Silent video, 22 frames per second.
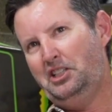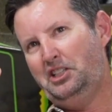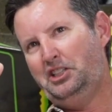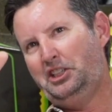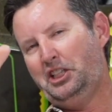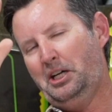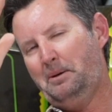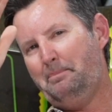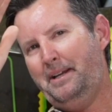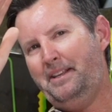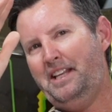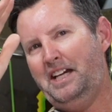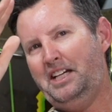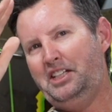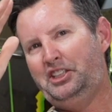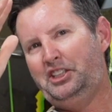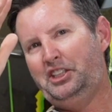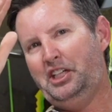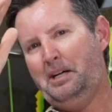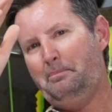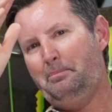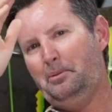jumping that
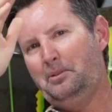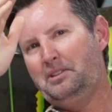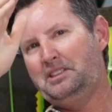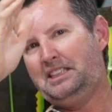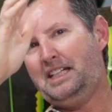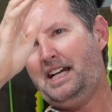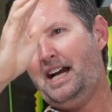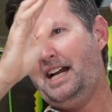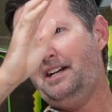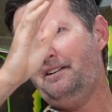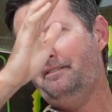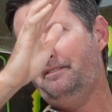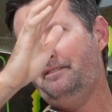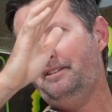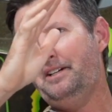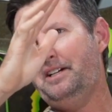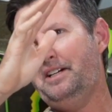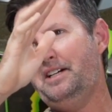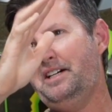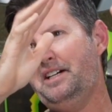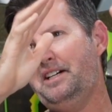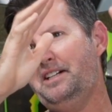jump was kind of
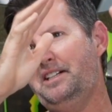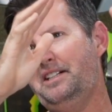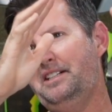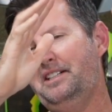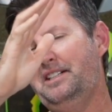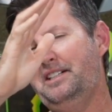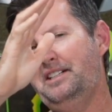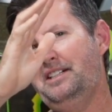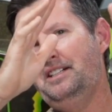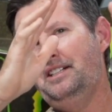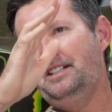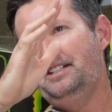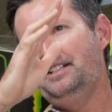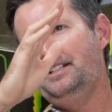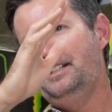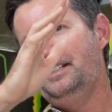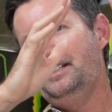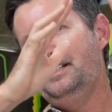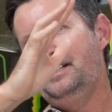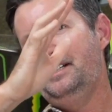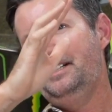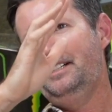uh,
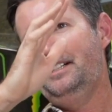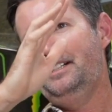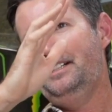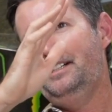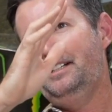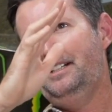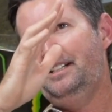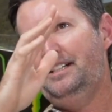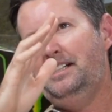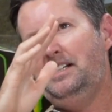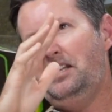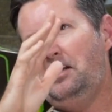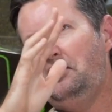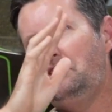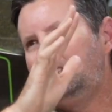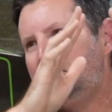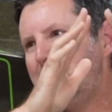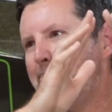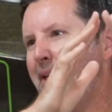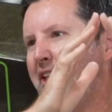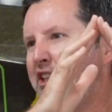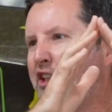there
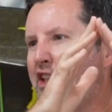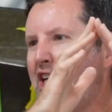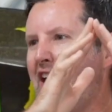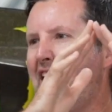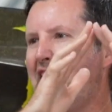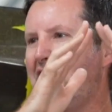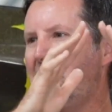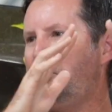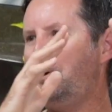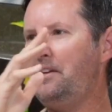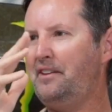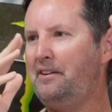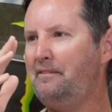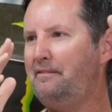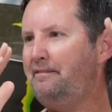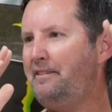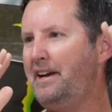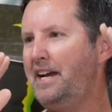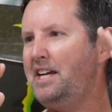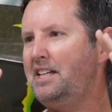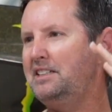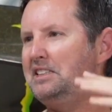was a big shadow on the
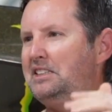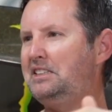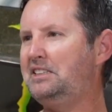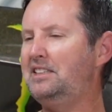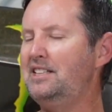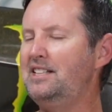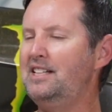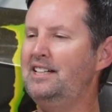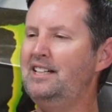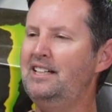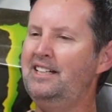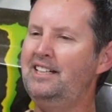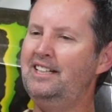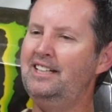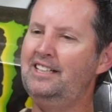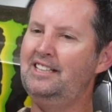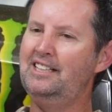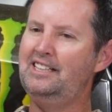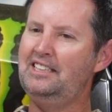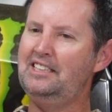face. Mm-hmm.